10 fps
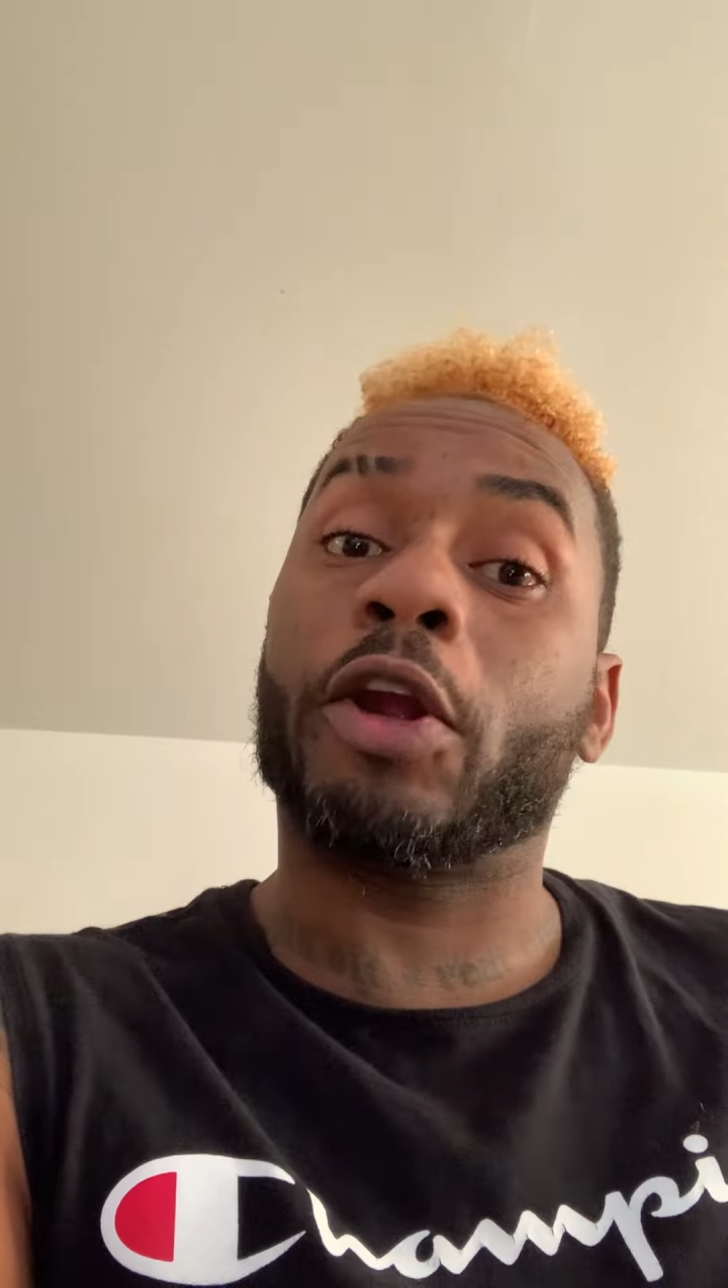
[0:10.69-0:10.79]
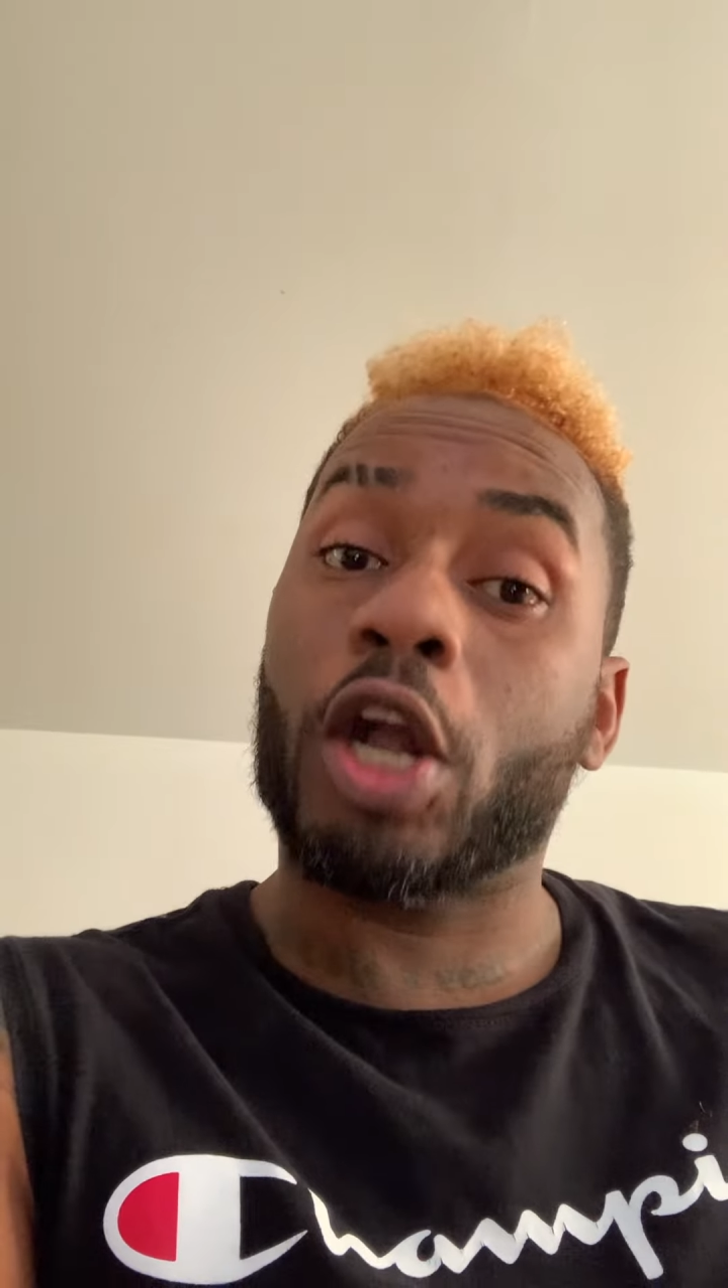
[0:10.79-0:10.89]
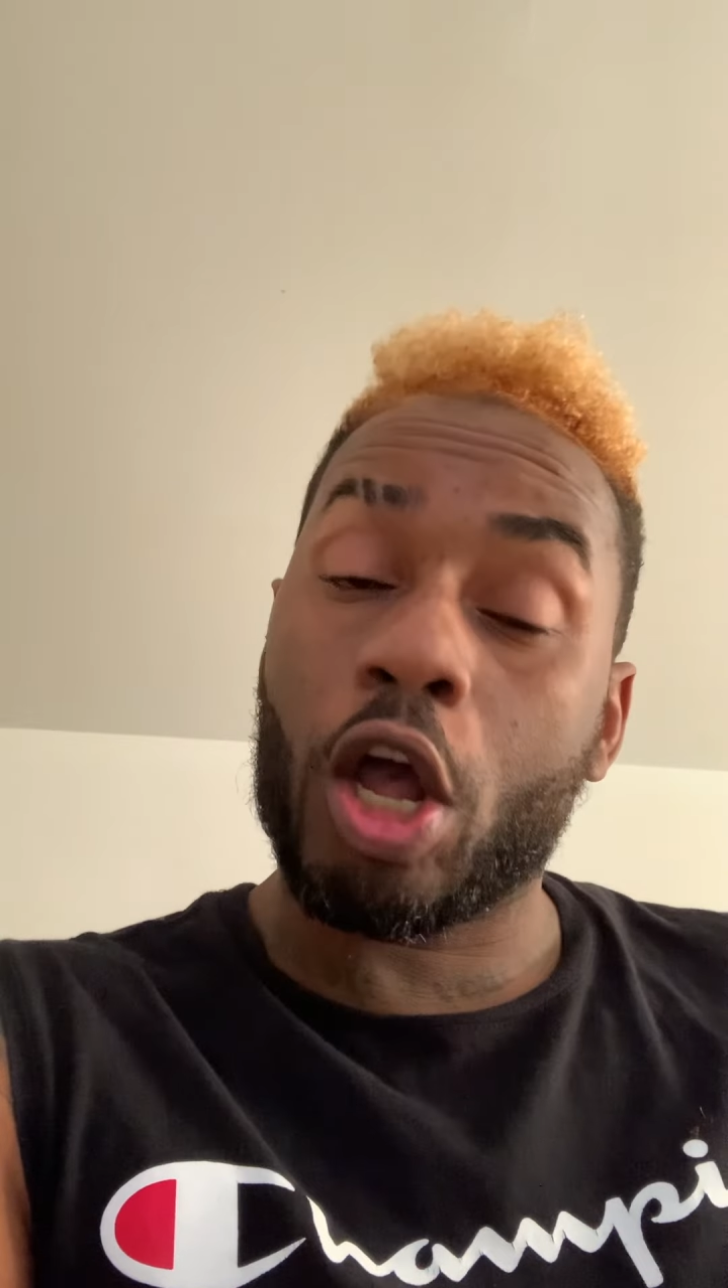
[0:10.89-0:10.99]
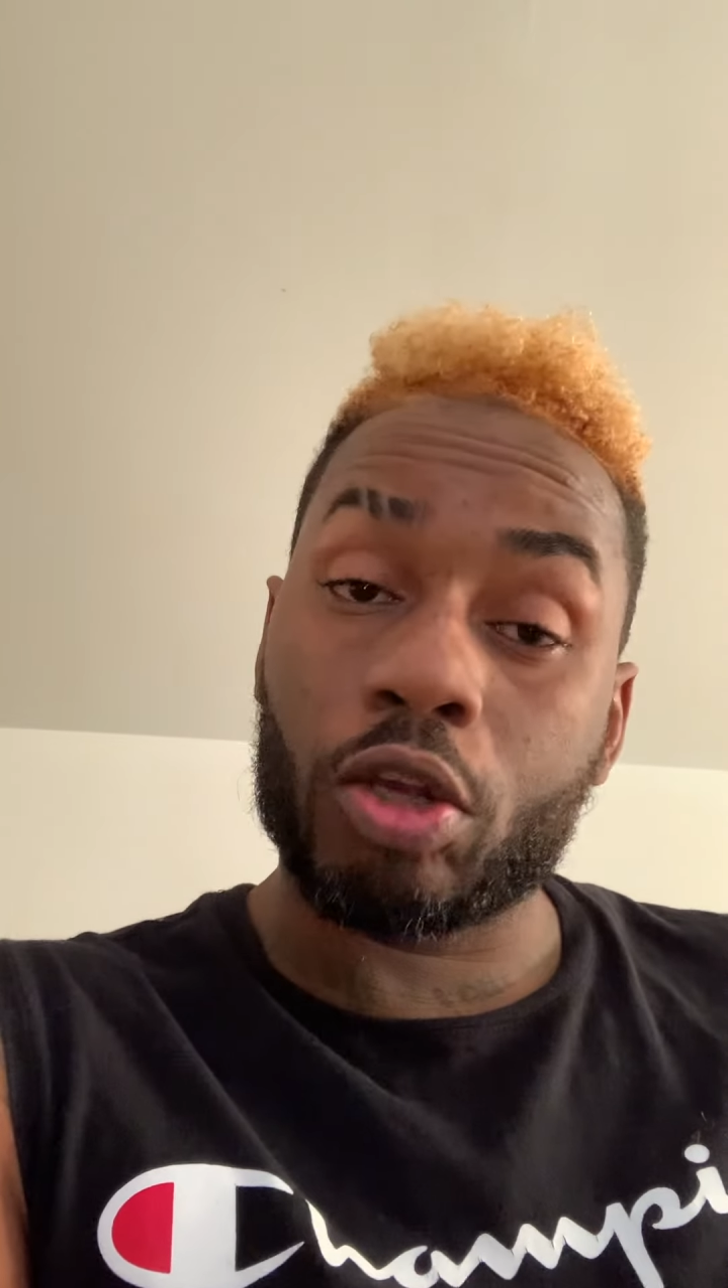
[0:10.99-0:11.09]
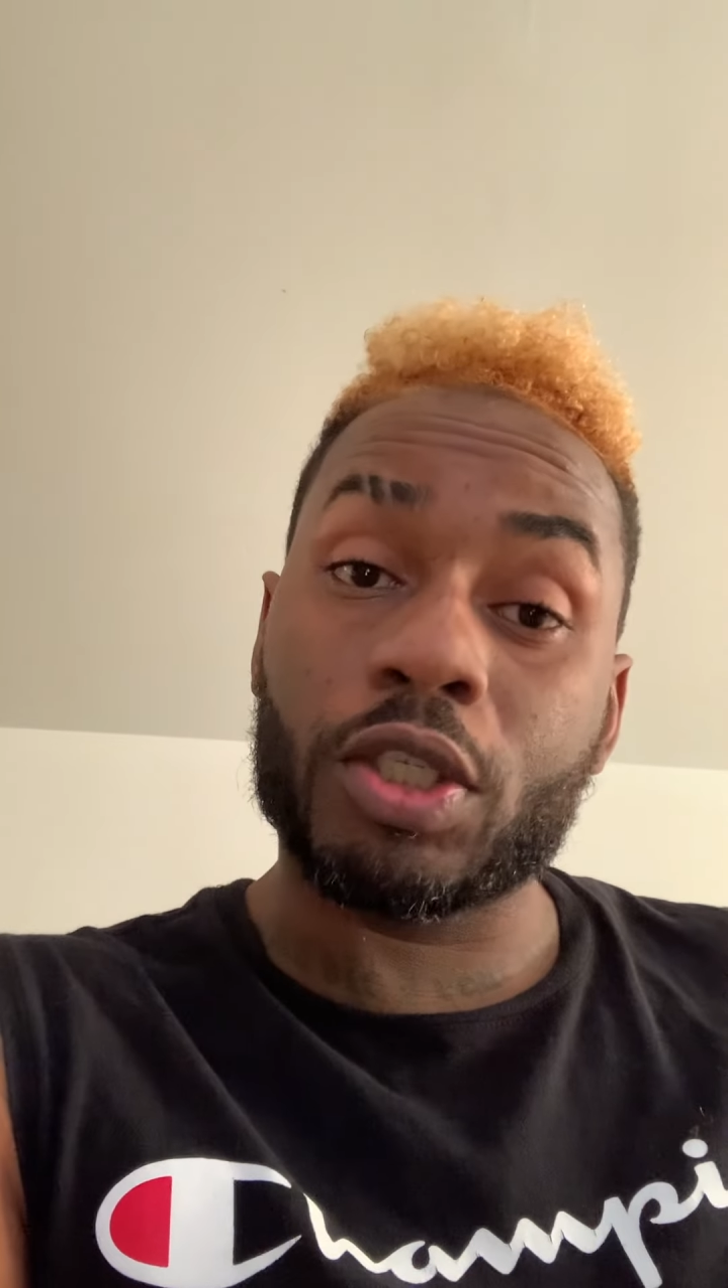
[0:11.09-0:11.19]

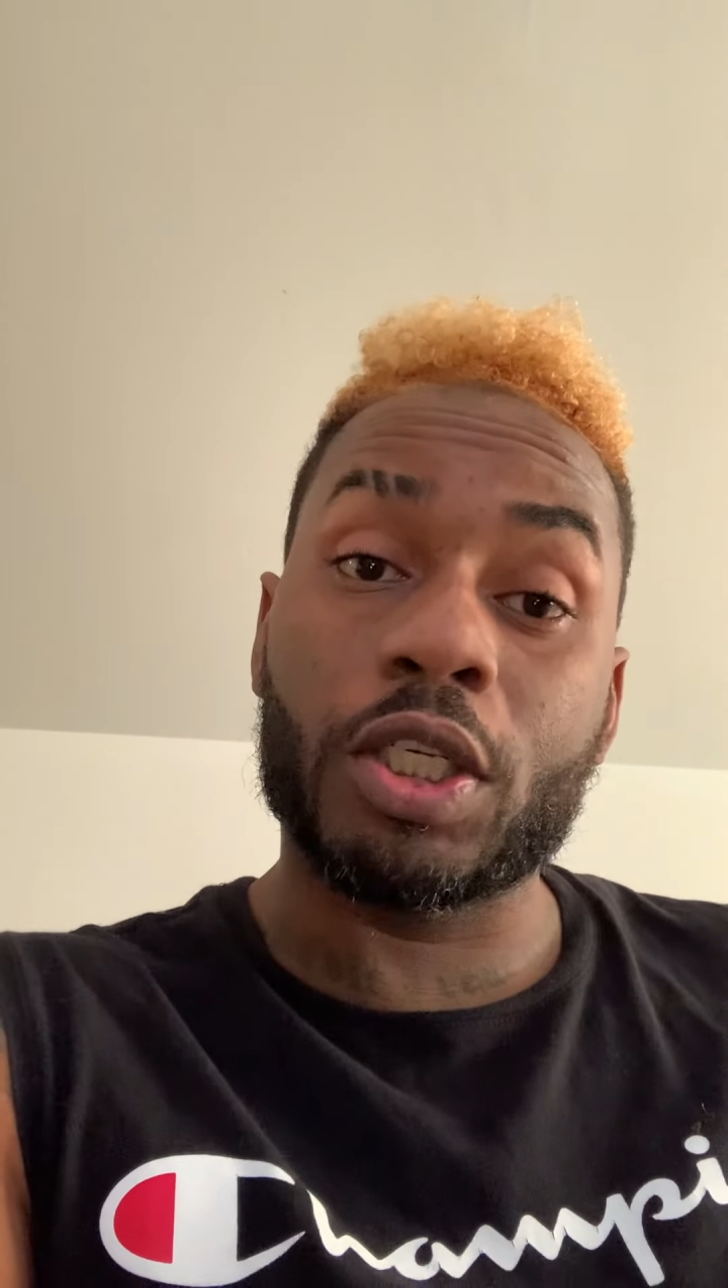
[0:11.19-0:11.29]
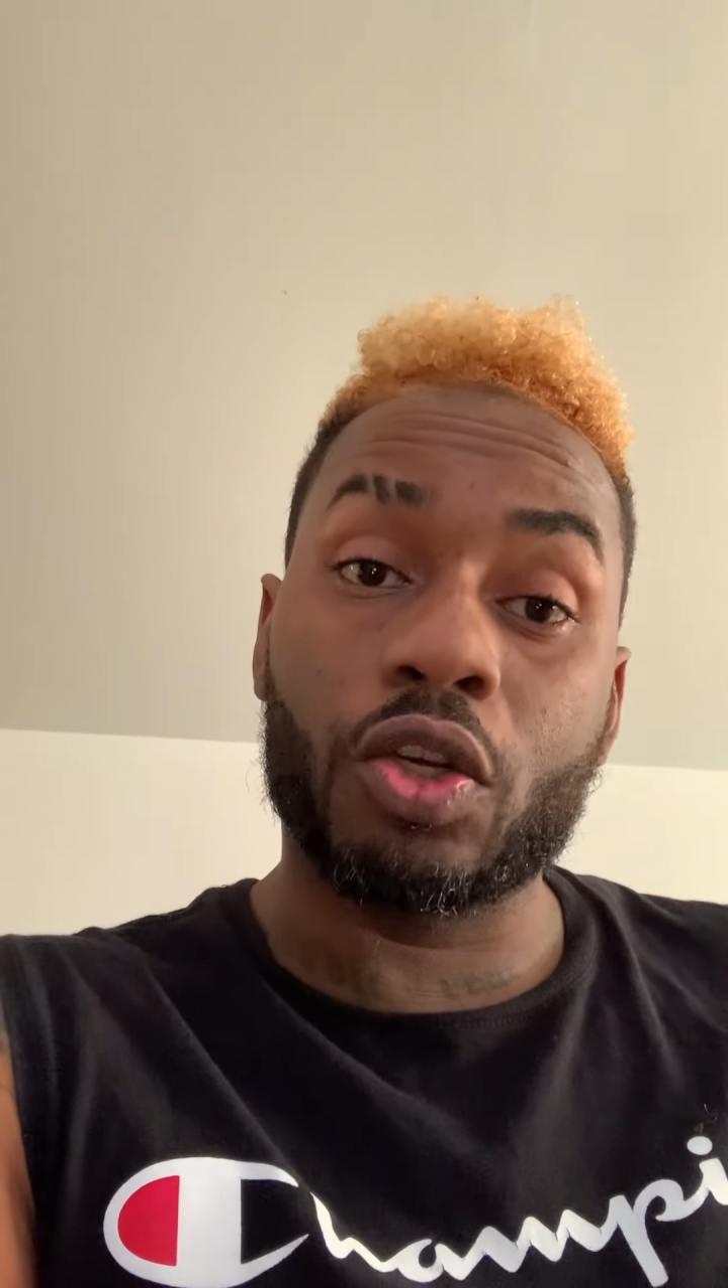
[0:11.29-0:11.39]
costing